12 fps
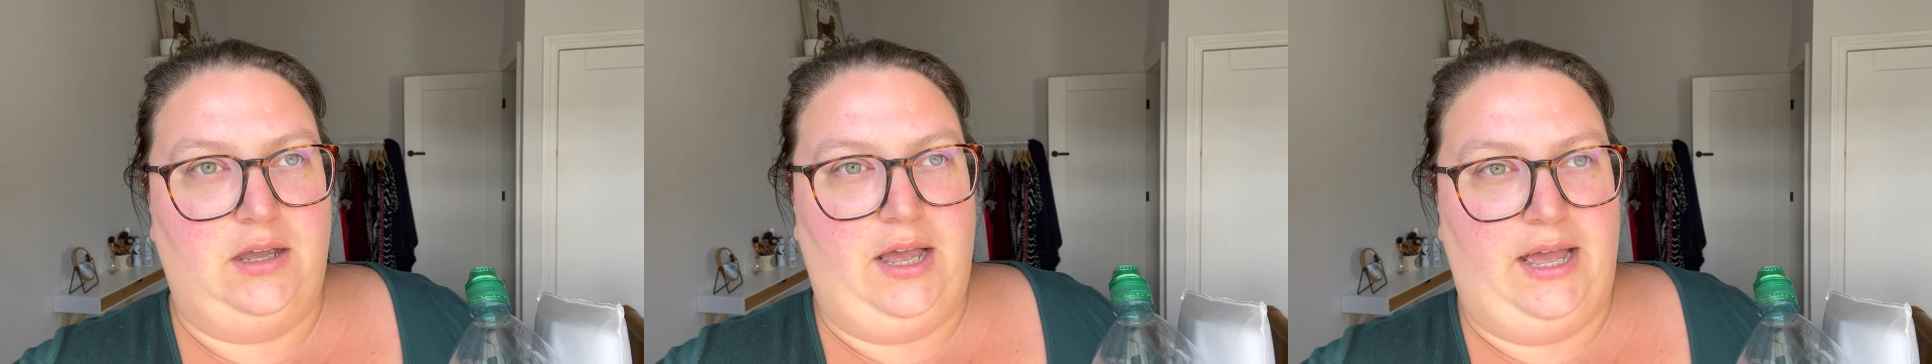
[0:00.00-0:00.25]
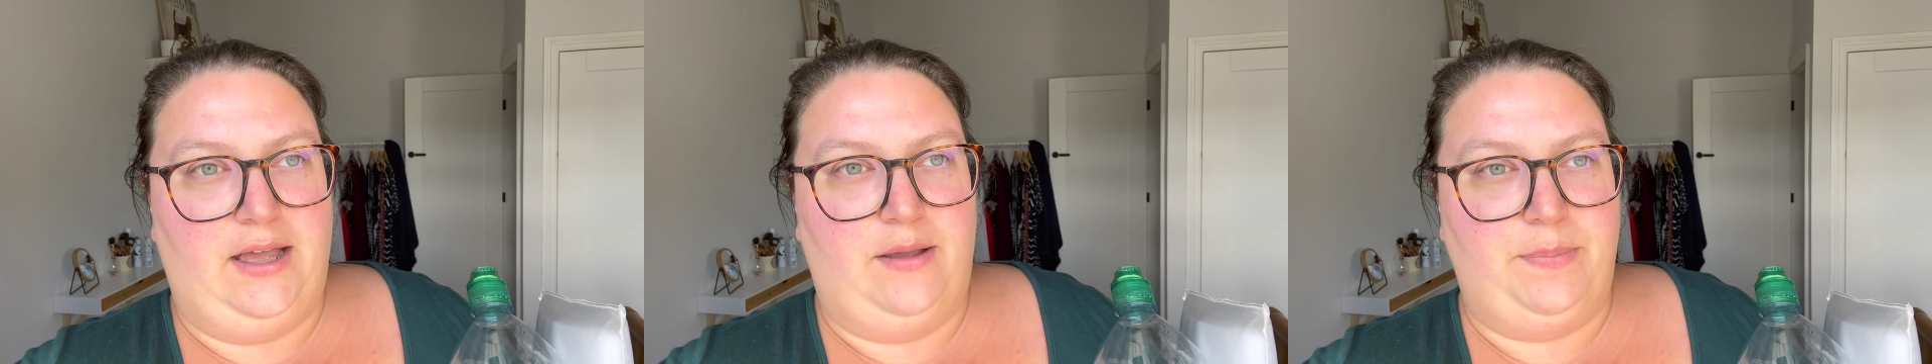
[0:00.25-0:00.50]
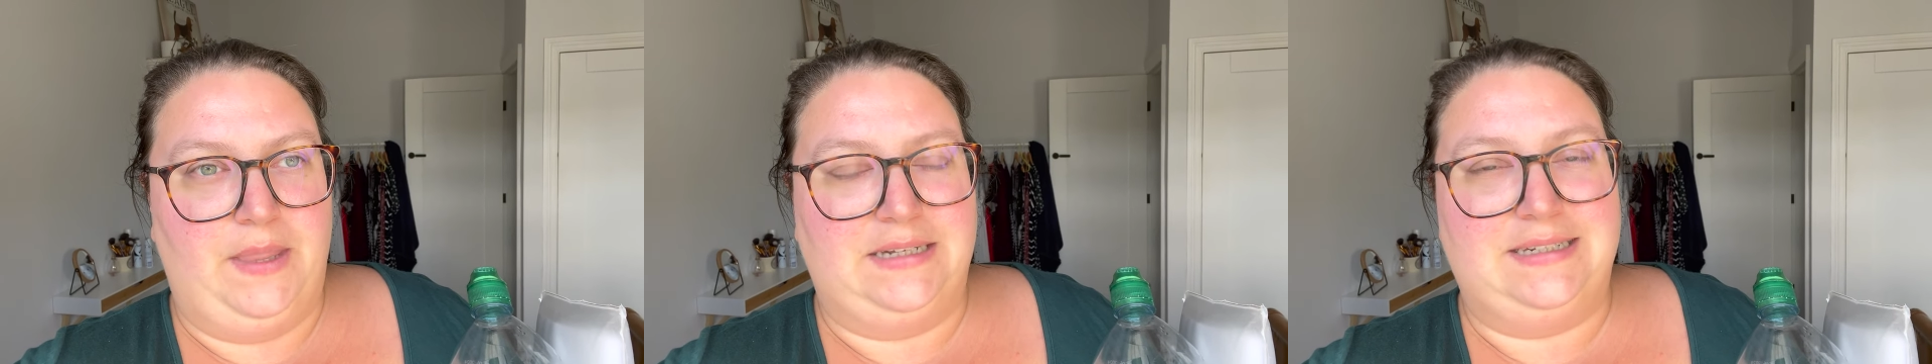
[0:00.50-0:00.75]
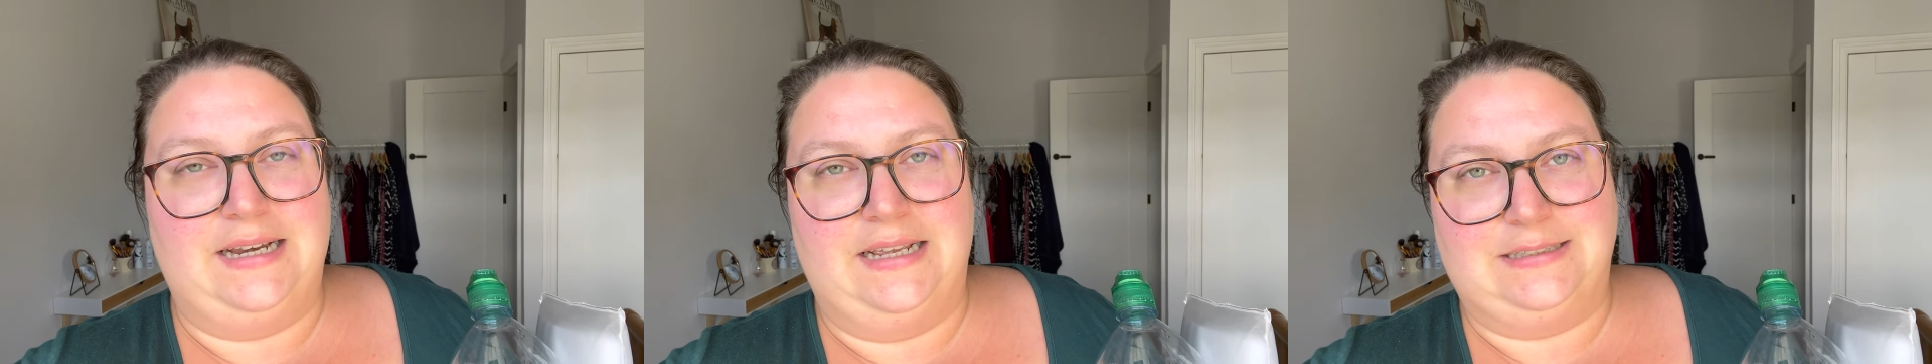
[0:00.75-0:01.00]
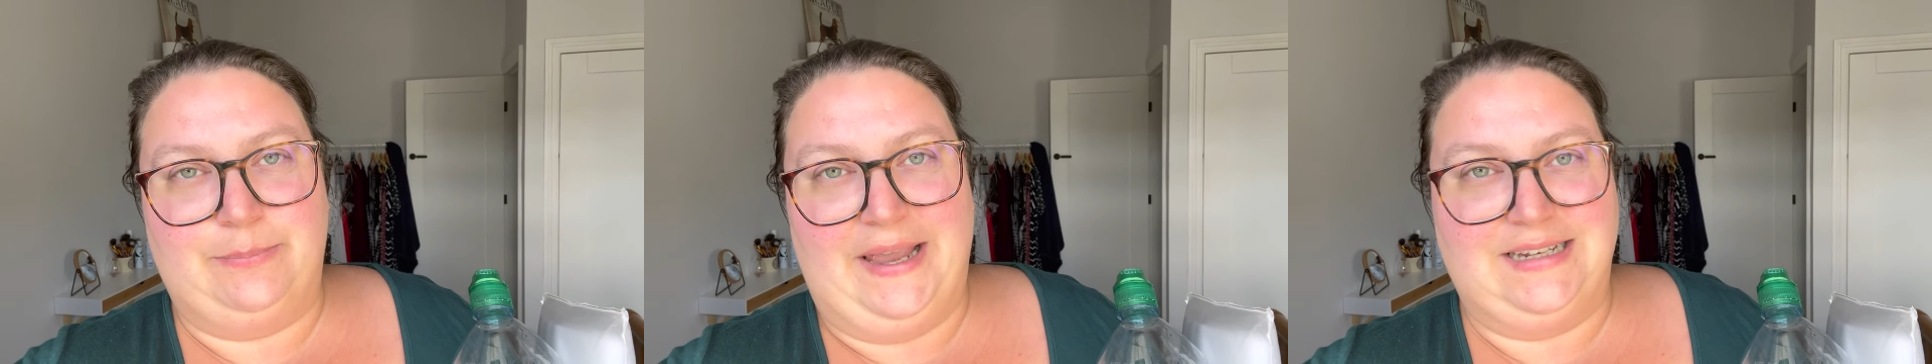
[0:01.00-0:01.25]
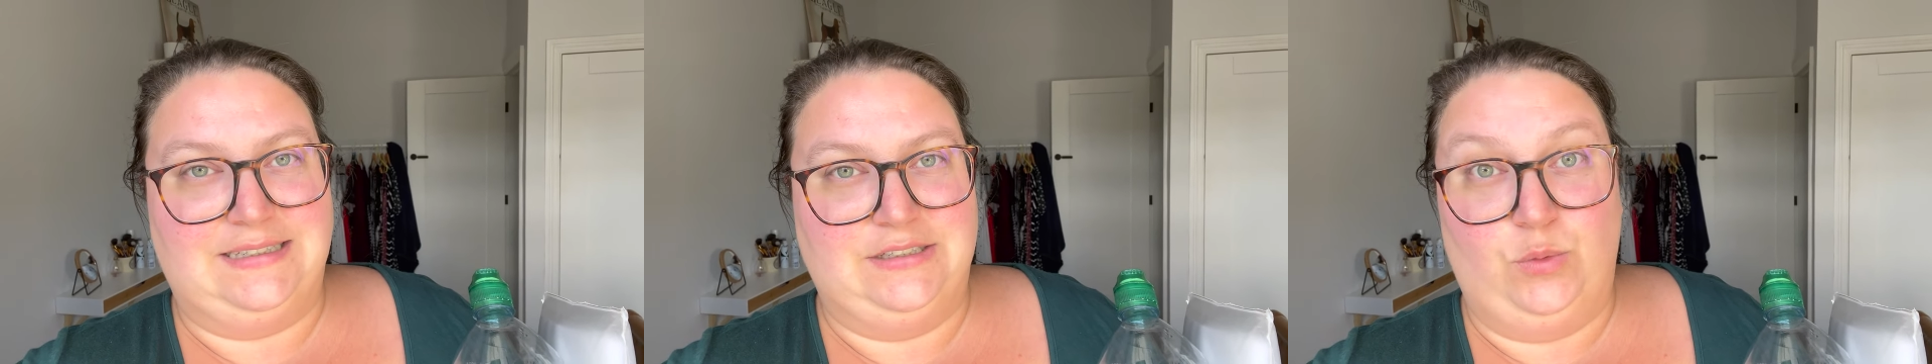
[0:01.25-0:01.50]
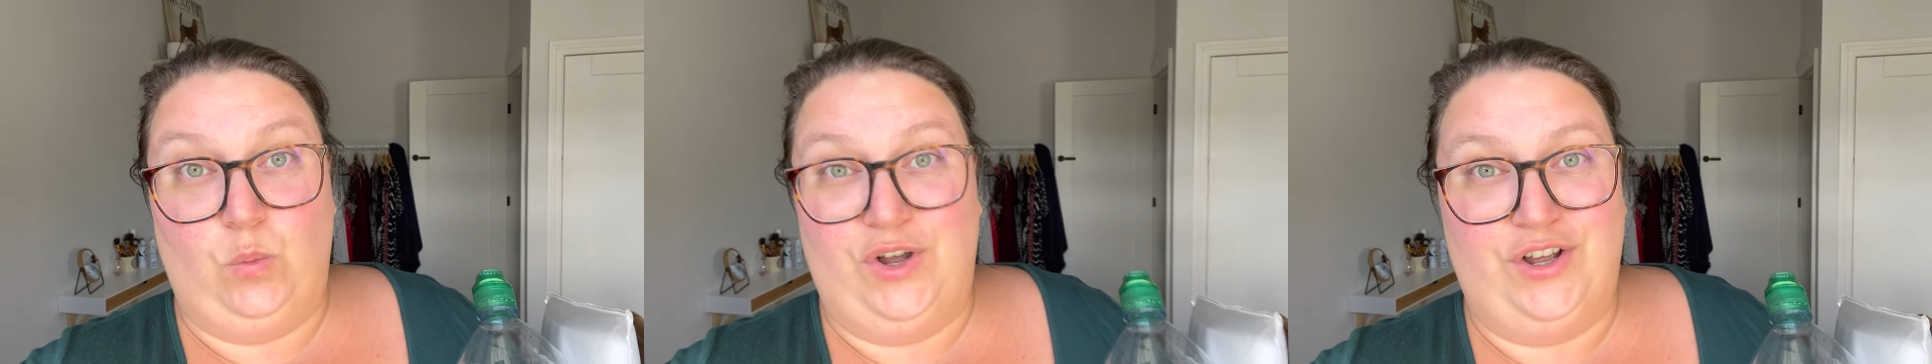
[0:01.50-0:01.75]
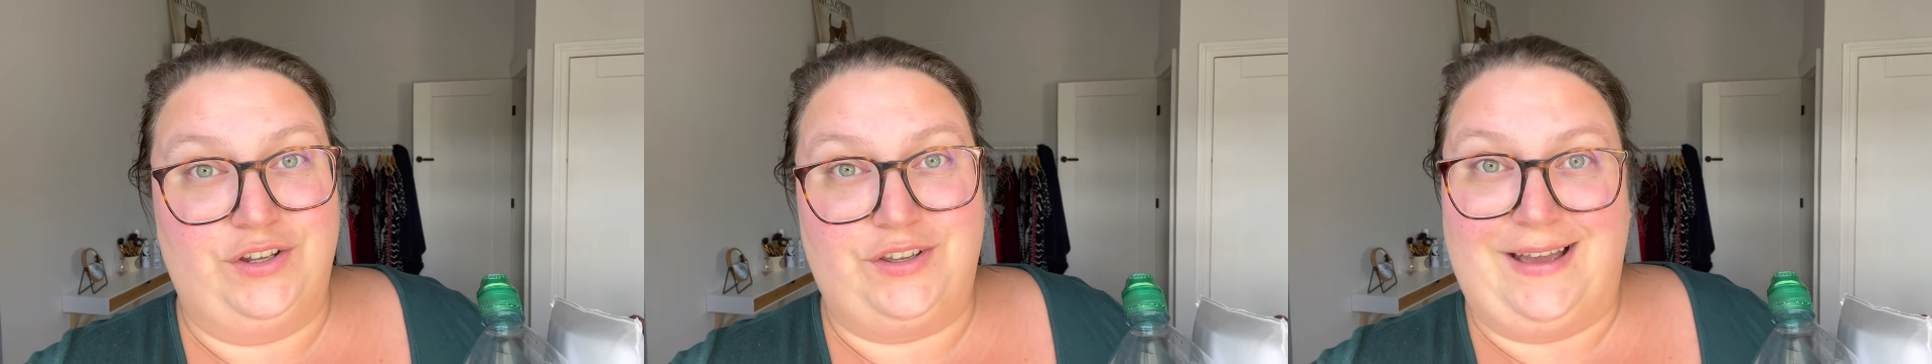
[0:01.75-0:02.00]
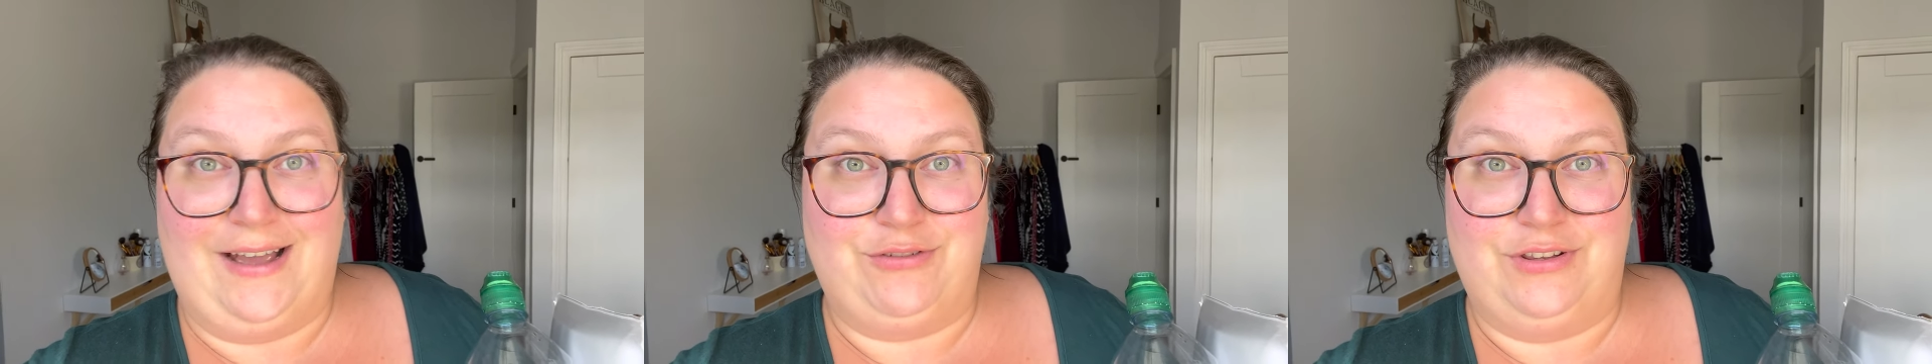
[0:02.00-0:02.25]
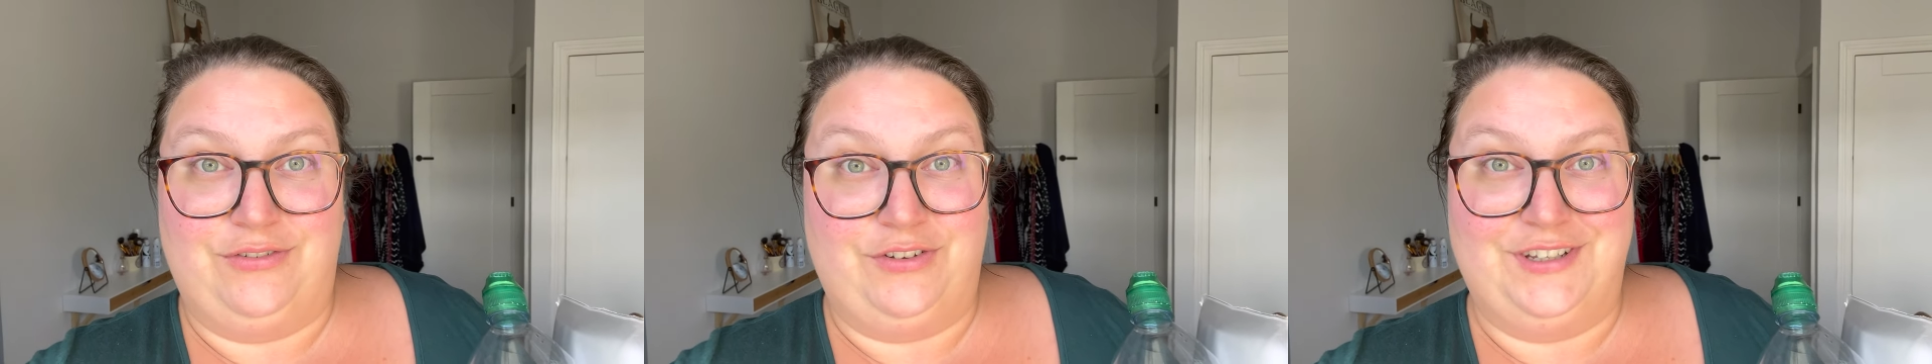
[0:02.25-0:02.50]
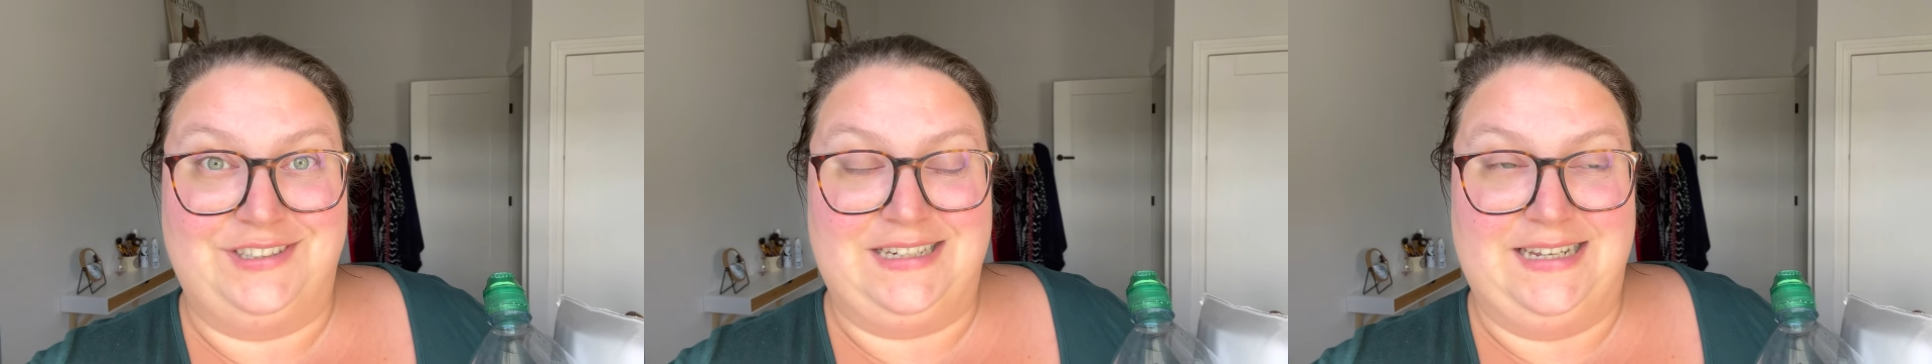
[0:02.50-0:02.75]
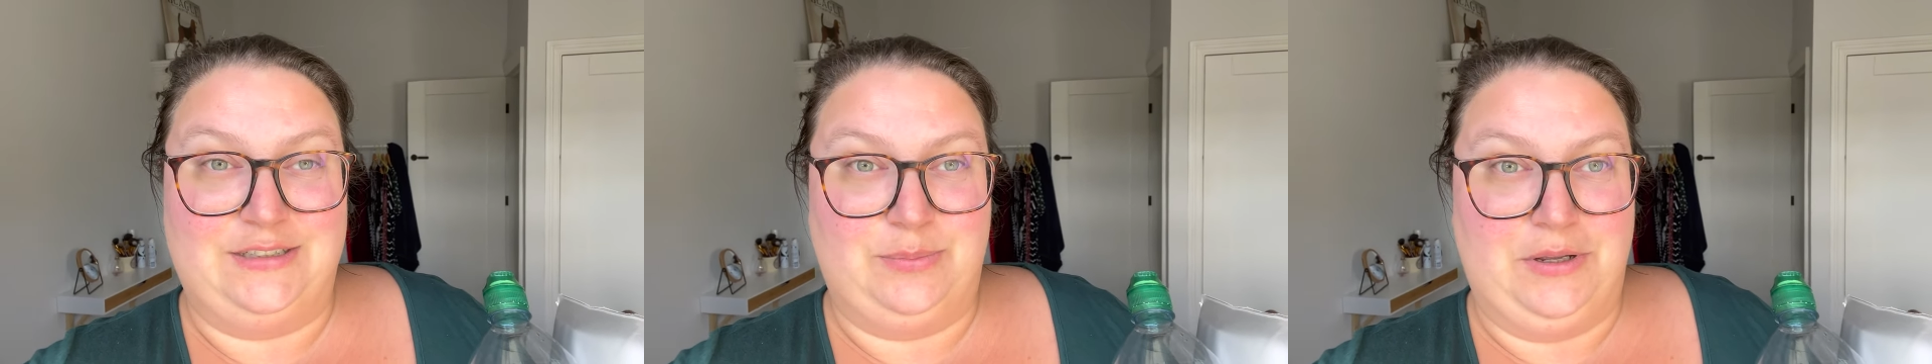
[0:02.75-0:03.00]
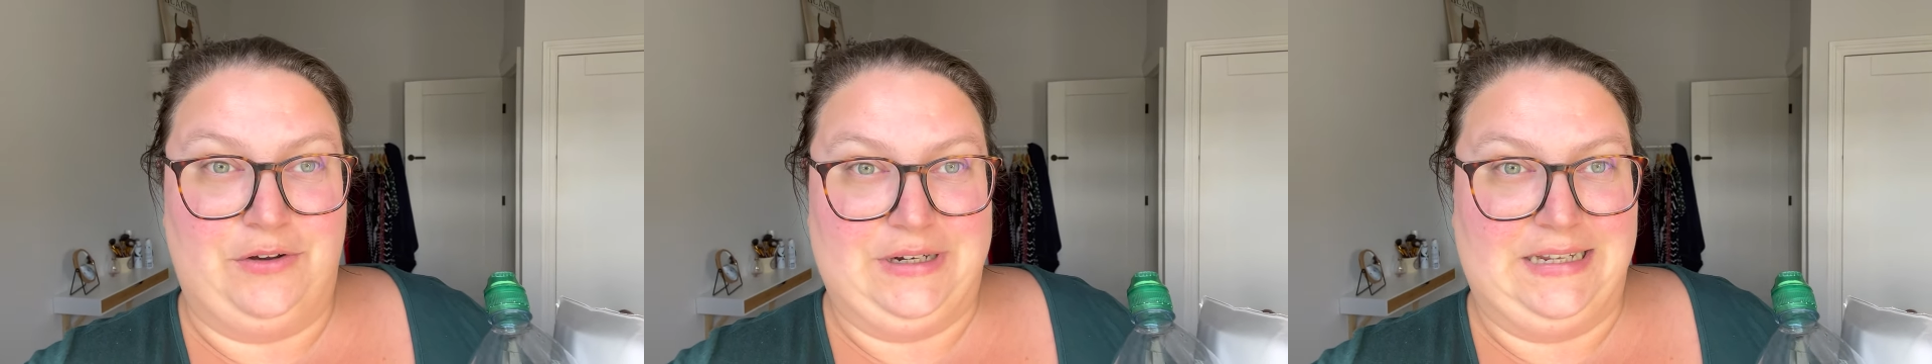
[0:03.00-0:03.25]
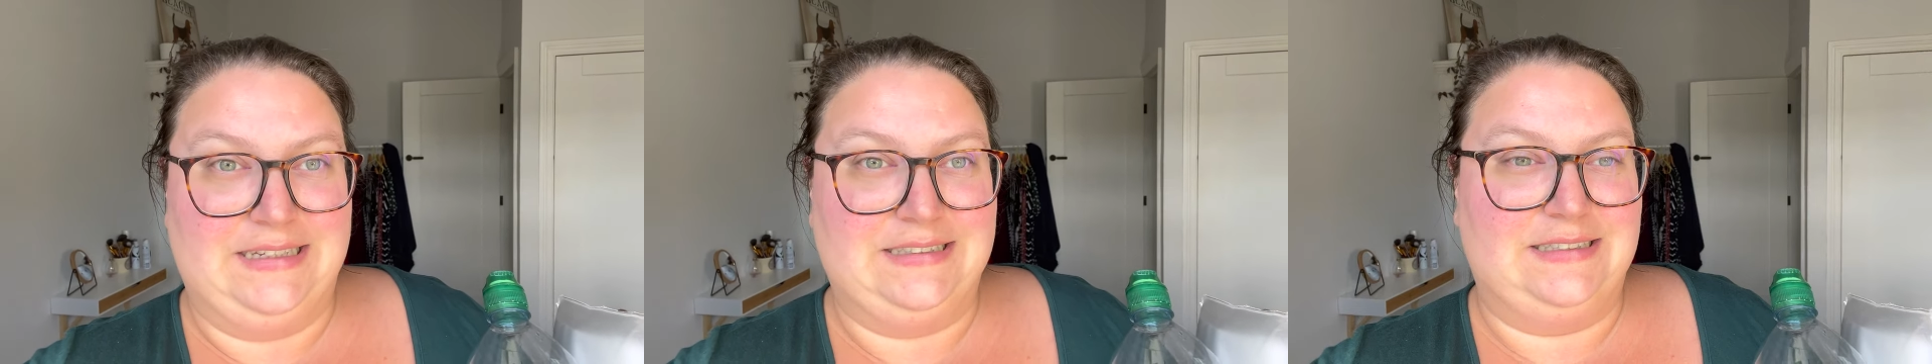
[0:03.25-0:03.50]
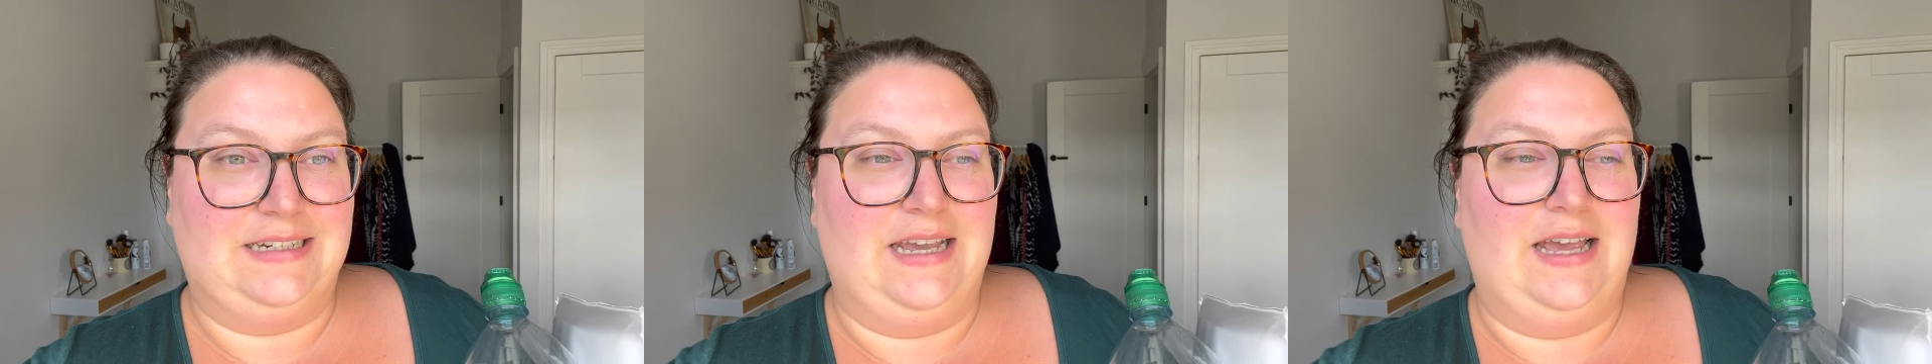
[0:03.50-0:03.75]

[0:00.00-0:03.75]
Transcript: I didn't expect it to work after the first day, to be honest.